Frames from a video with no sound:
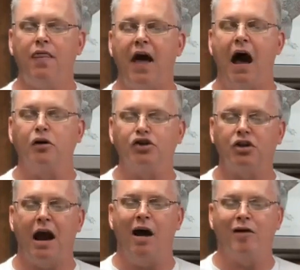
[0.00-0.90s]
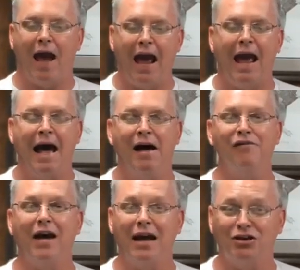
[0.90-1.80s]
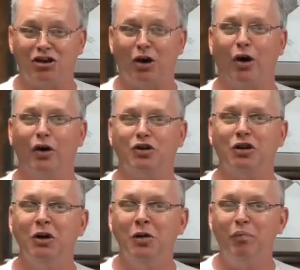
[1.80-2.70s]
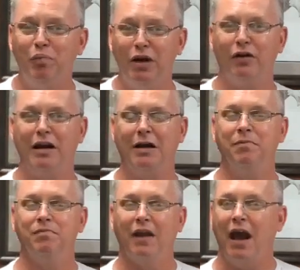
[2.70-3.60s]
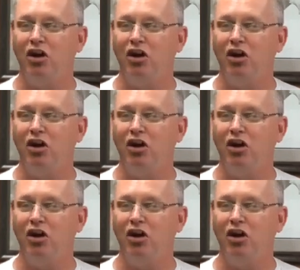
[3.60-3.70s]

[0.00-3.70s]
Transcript: Thou shalt have a church building.